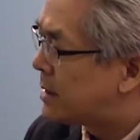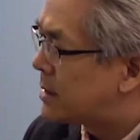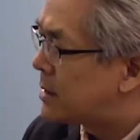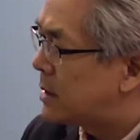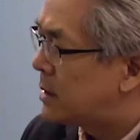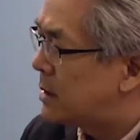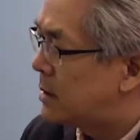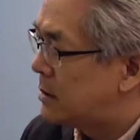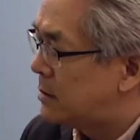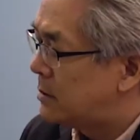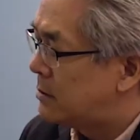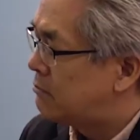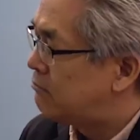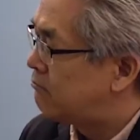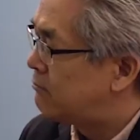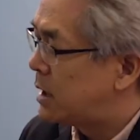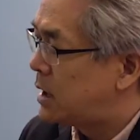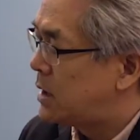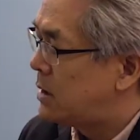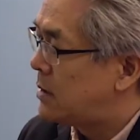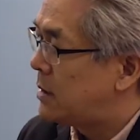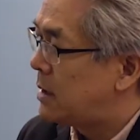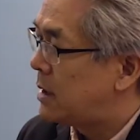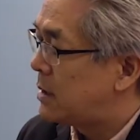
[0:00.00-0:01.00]
he said, didn't,
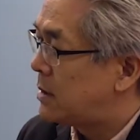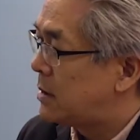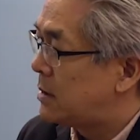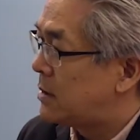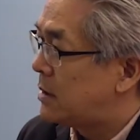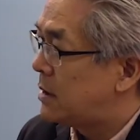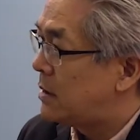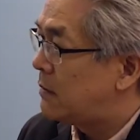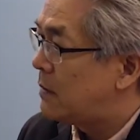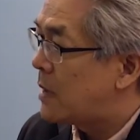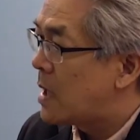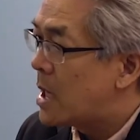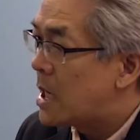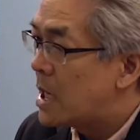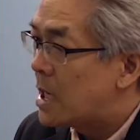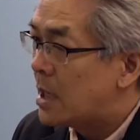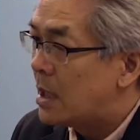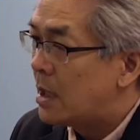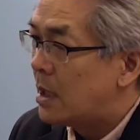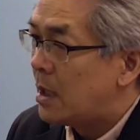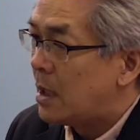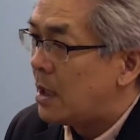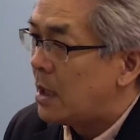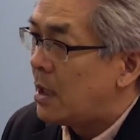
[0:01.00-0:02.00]
didn't you get enough?
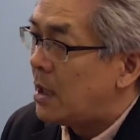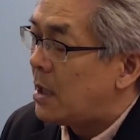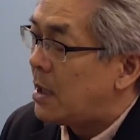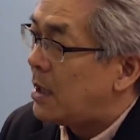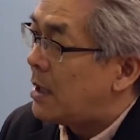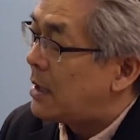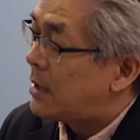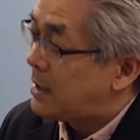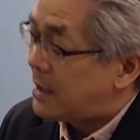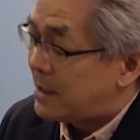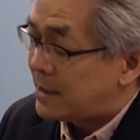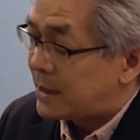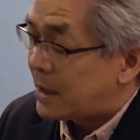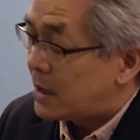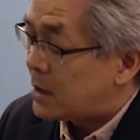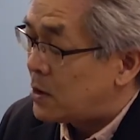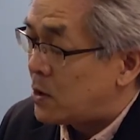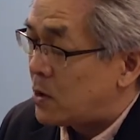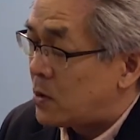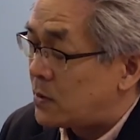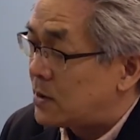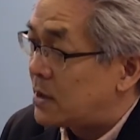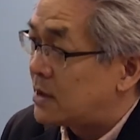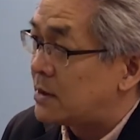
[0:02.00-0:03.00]
And he said,
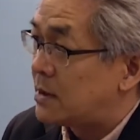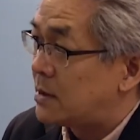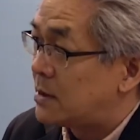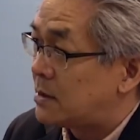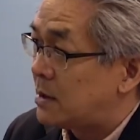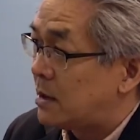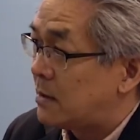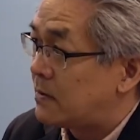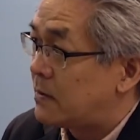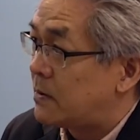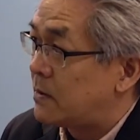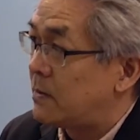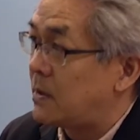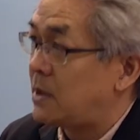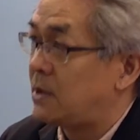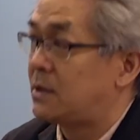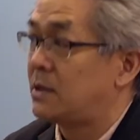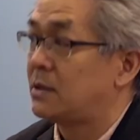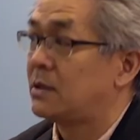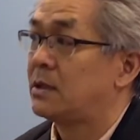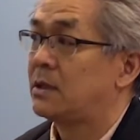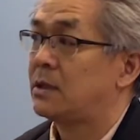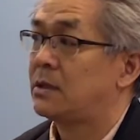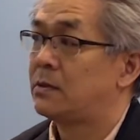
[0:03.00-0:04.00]
no, this is not for me.
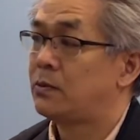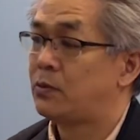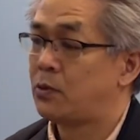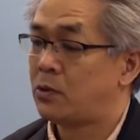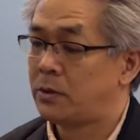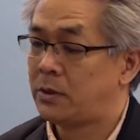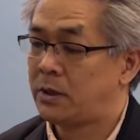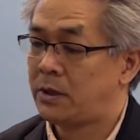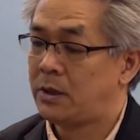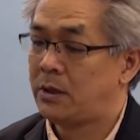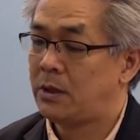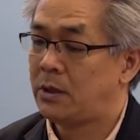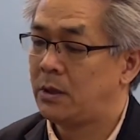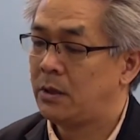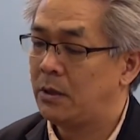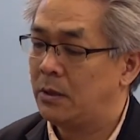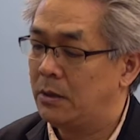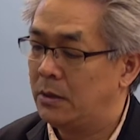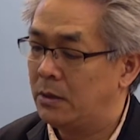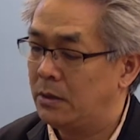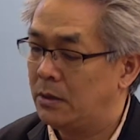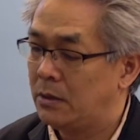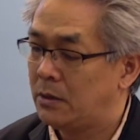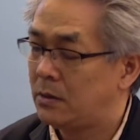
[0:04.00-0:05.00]
This is for the,
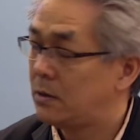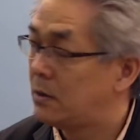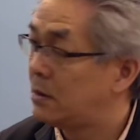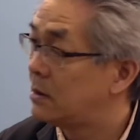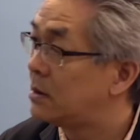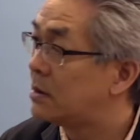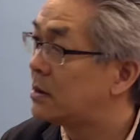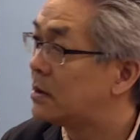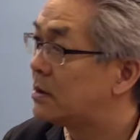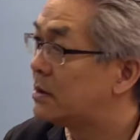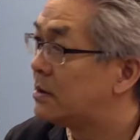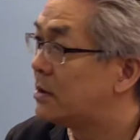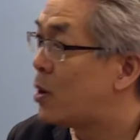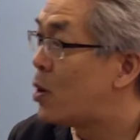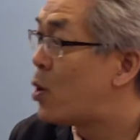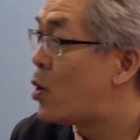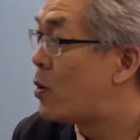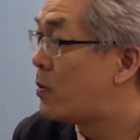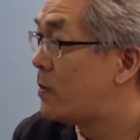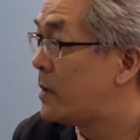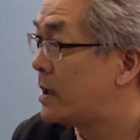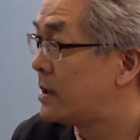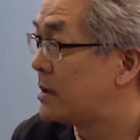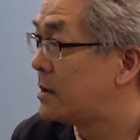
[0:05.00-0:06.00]
uh, the
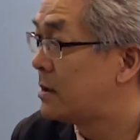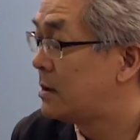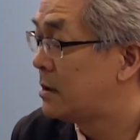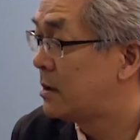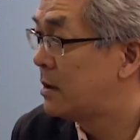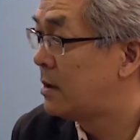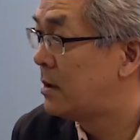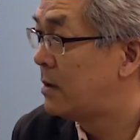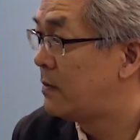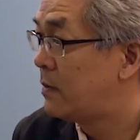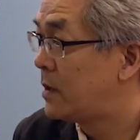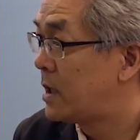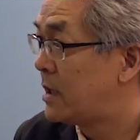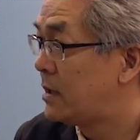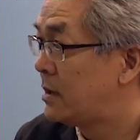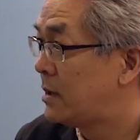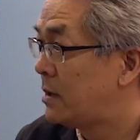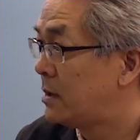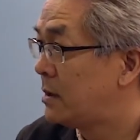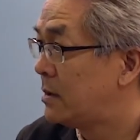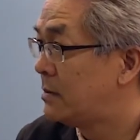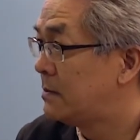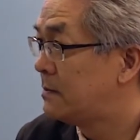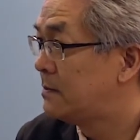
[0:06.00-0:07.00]
homeless of
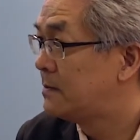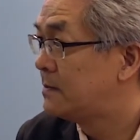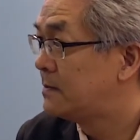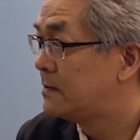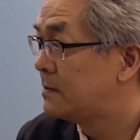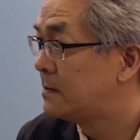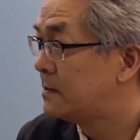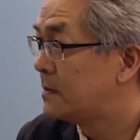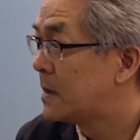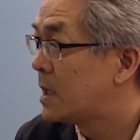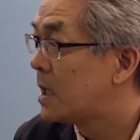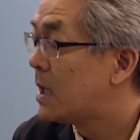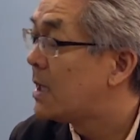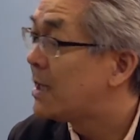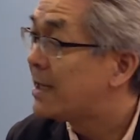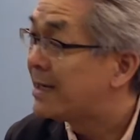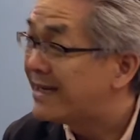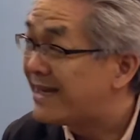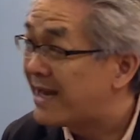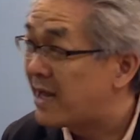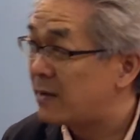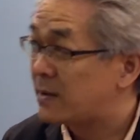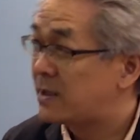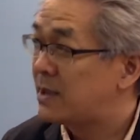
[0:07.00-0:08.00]
London.
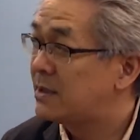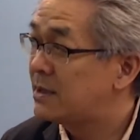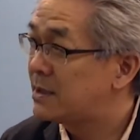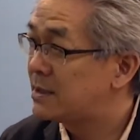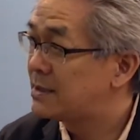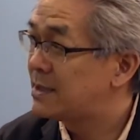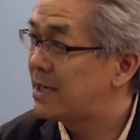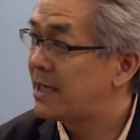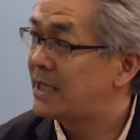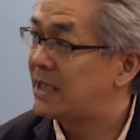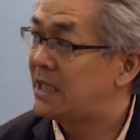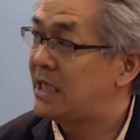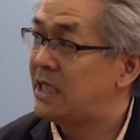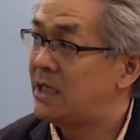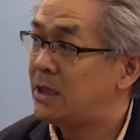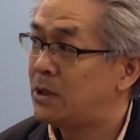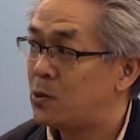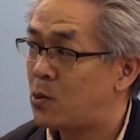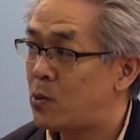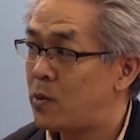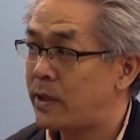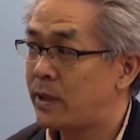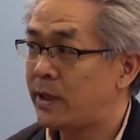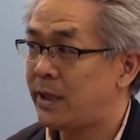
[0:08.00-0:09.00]
Now, this is
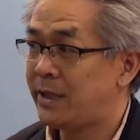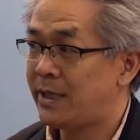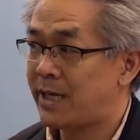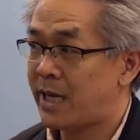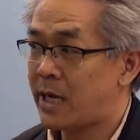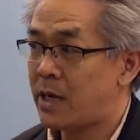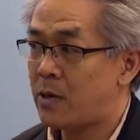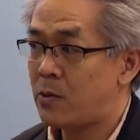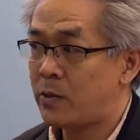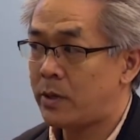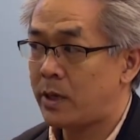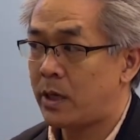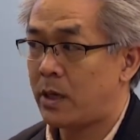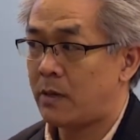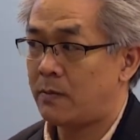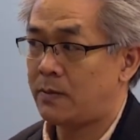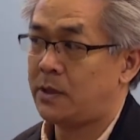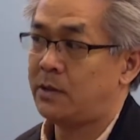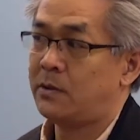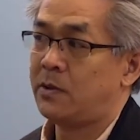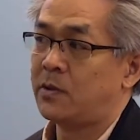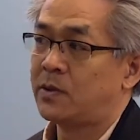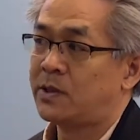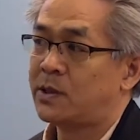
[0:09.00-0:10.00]
1920. Now we
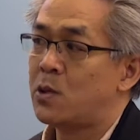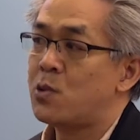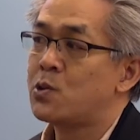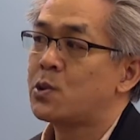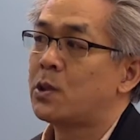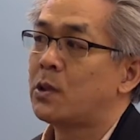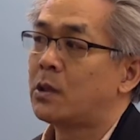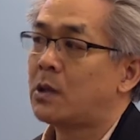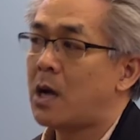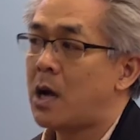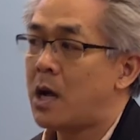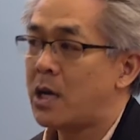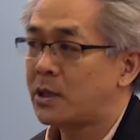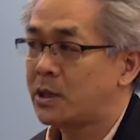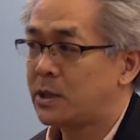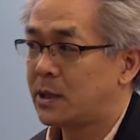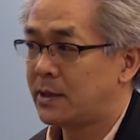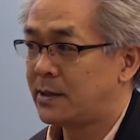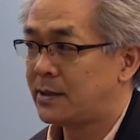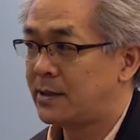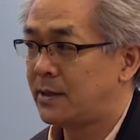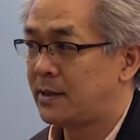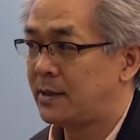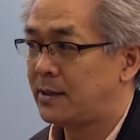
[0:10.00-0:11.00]
have, you know, social
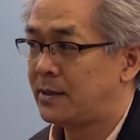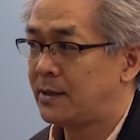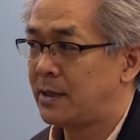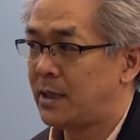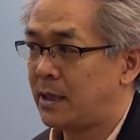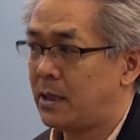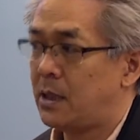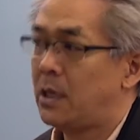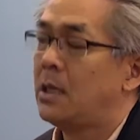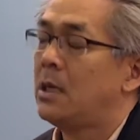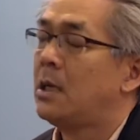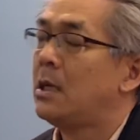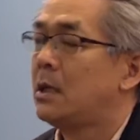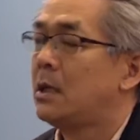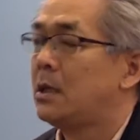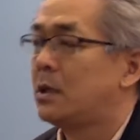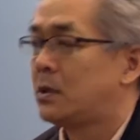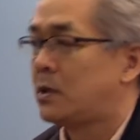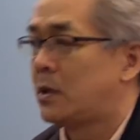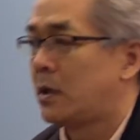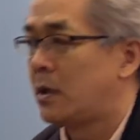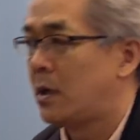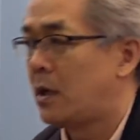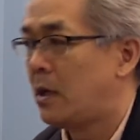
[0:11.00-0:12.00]
consciousness that
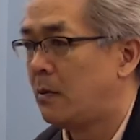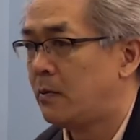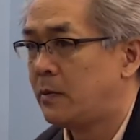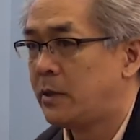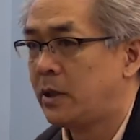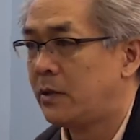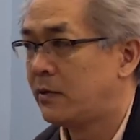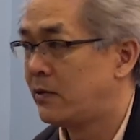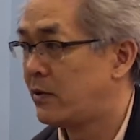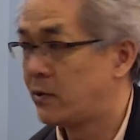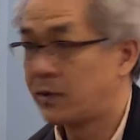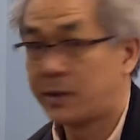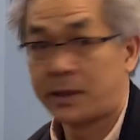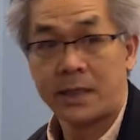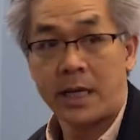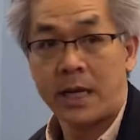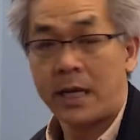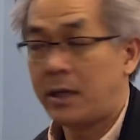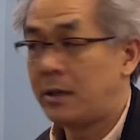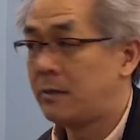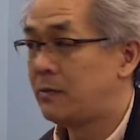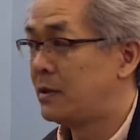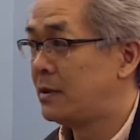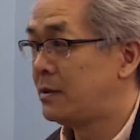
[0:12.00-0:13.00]
to help. You know, there's the
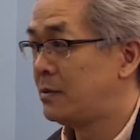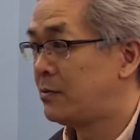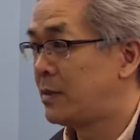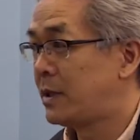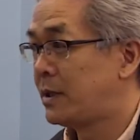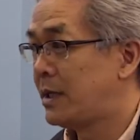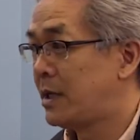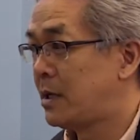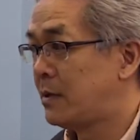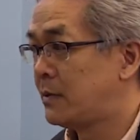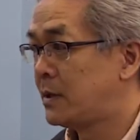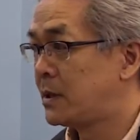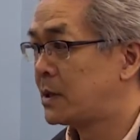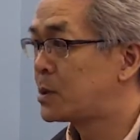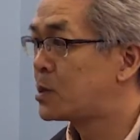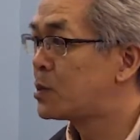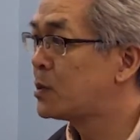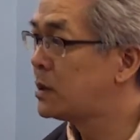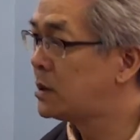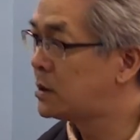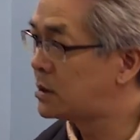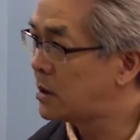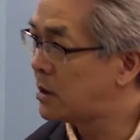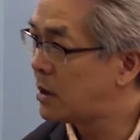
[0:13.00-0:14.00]
Haven right down the
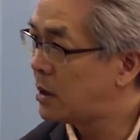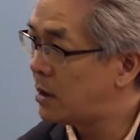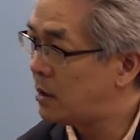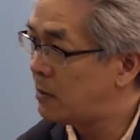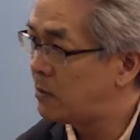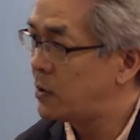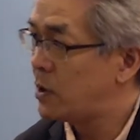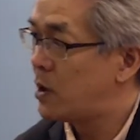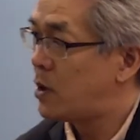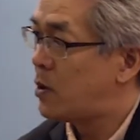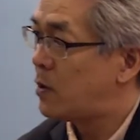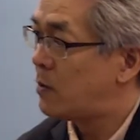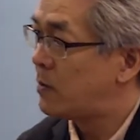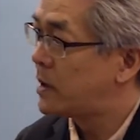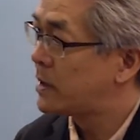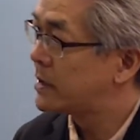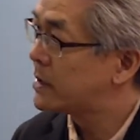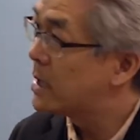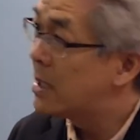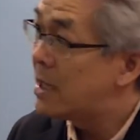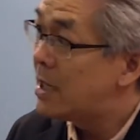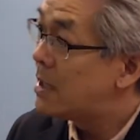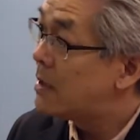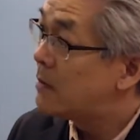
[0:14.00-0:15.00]
street to help the
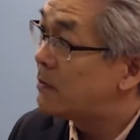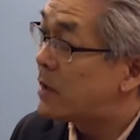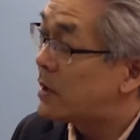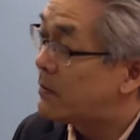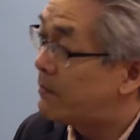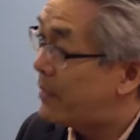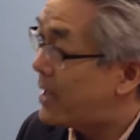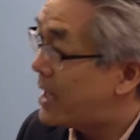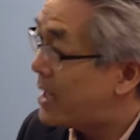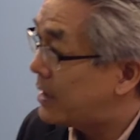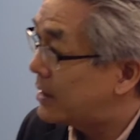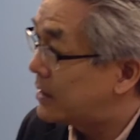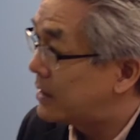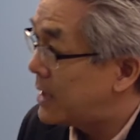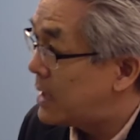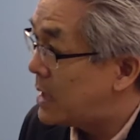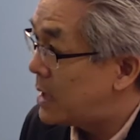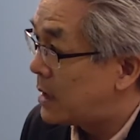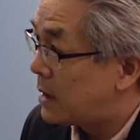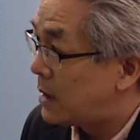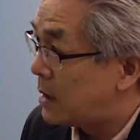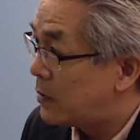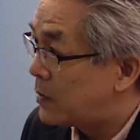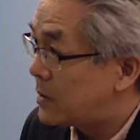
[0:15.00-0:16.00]
homeless. But back
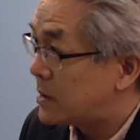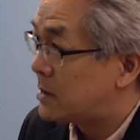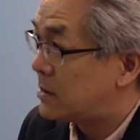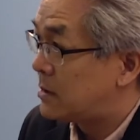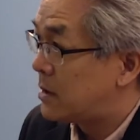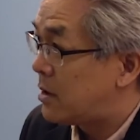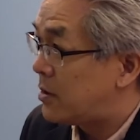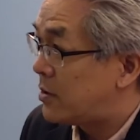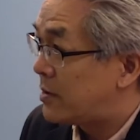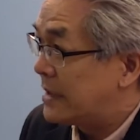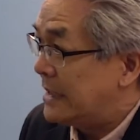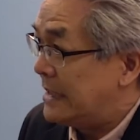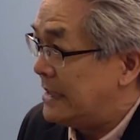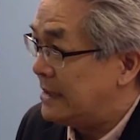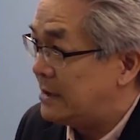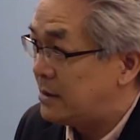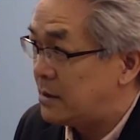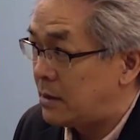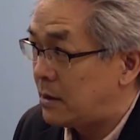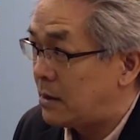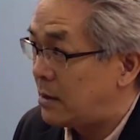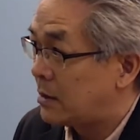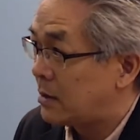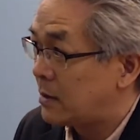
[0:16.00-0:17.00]
then, it was dog eat
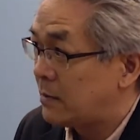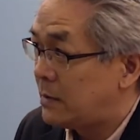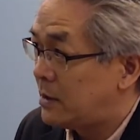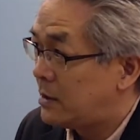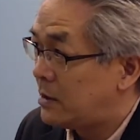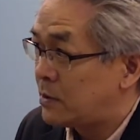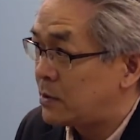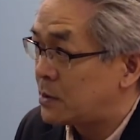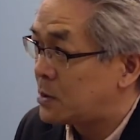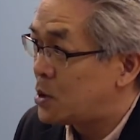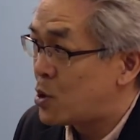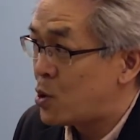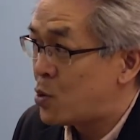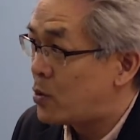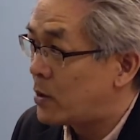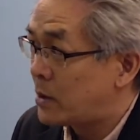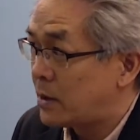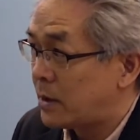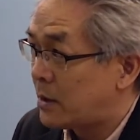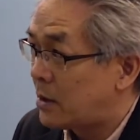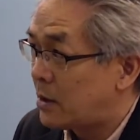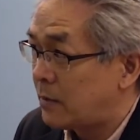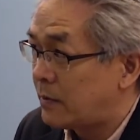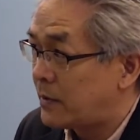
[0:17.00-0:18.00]
dog. I mean, there was no one
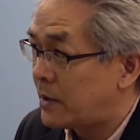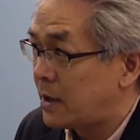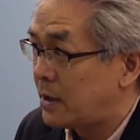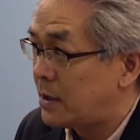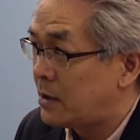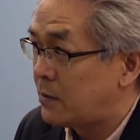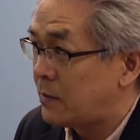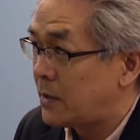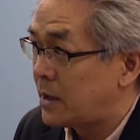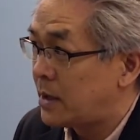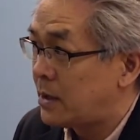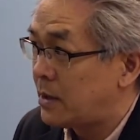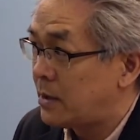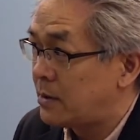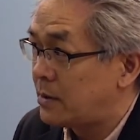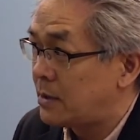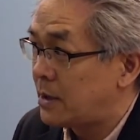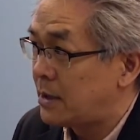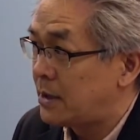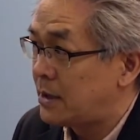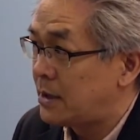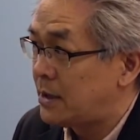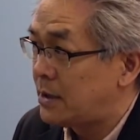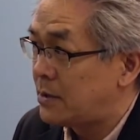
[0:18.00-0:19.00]
to help anybody in
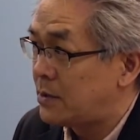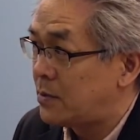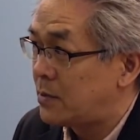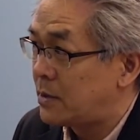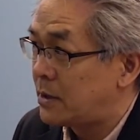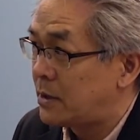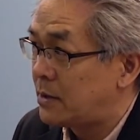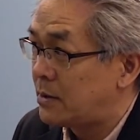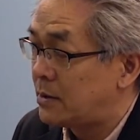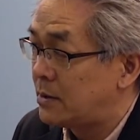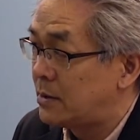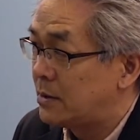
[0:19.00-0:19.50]
1920.